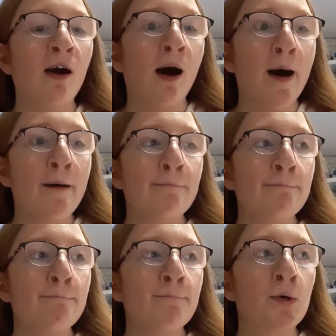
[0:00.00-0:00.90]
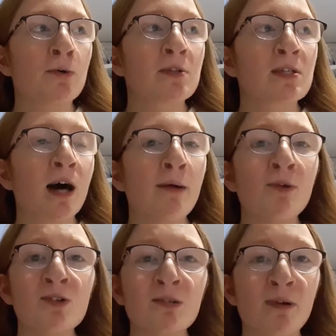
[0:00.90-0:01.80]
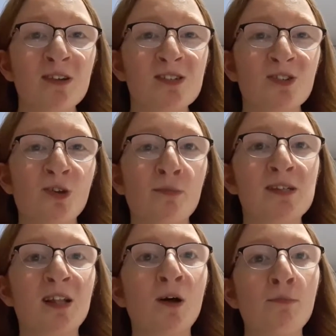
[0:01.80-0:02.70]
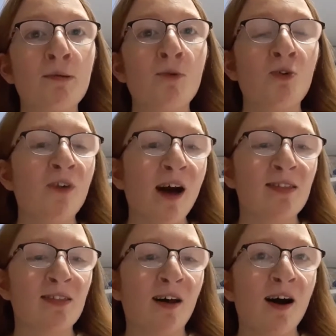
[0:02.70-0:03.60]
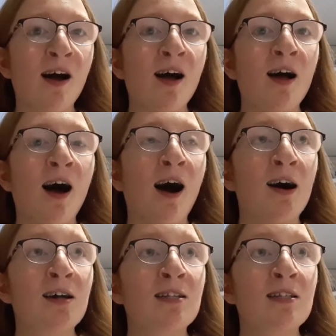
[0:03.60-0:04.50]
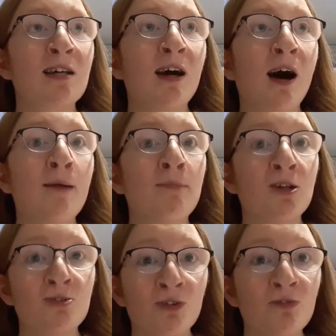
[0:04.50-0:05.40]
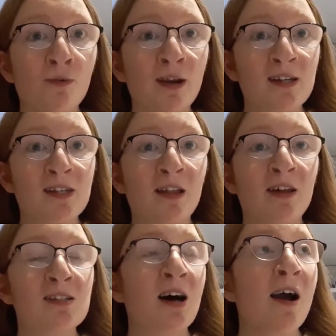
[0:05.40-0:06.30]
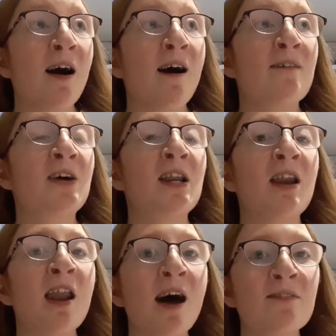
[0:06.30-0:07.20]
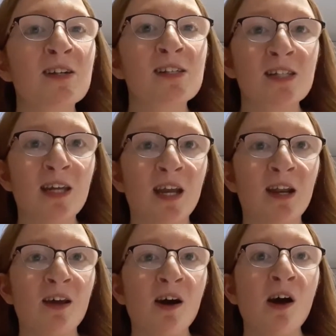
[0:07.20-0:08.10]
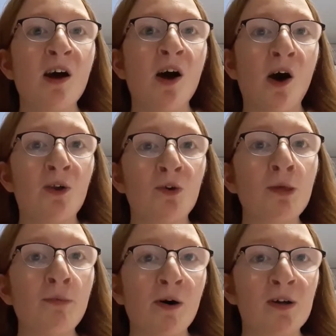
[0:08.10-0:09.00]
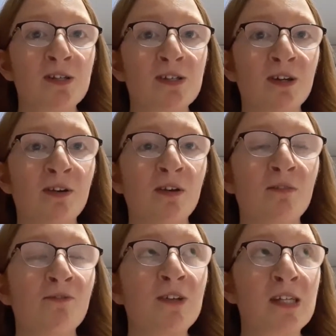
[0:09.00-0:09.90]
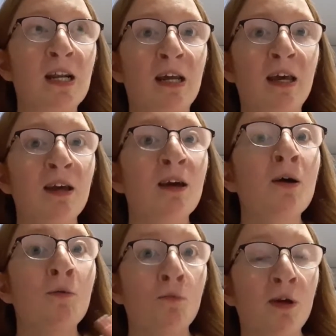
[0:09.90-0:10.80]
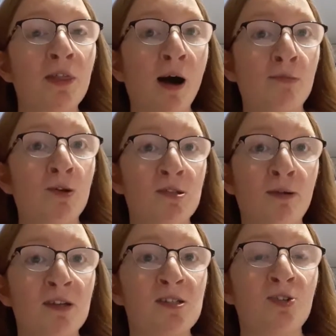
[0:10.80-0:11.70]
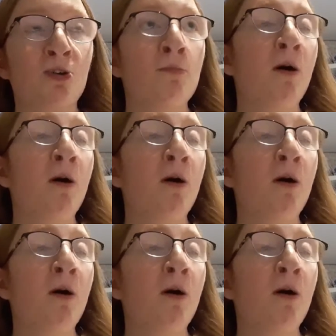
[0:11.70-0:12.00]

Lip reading: But amniotic band syndrome is a little bit more rare than that. And I'm being truthful when I say this, I have never seen another person physically with amniotic band syndrome.